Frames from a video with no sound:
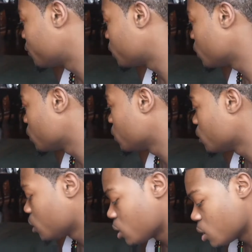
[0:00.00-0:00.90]
There.
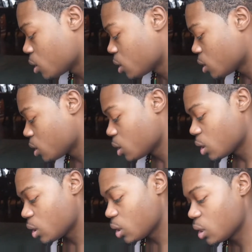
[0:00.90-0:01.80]

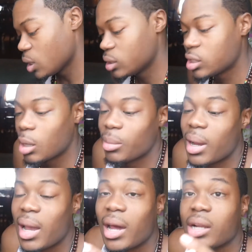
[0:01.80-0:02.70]

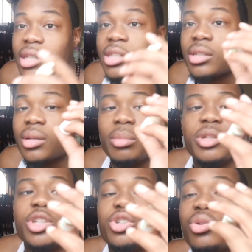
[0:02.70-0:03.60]
Antibiotics. I'm gonna
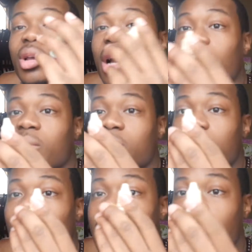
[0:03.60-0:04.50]
just show y'all.
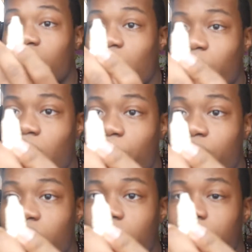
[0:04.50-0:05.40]
It has a brown cap
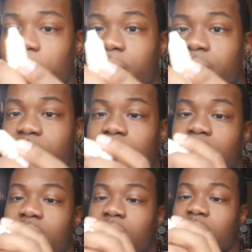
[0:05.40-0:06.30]
on it.
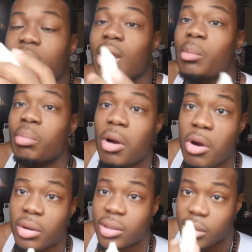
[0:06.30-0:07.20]
It
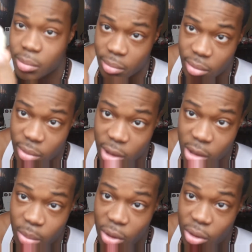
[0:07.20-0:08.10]
burned.
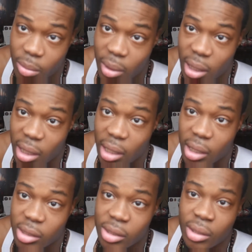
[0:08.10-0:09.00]
Just burned my eyes.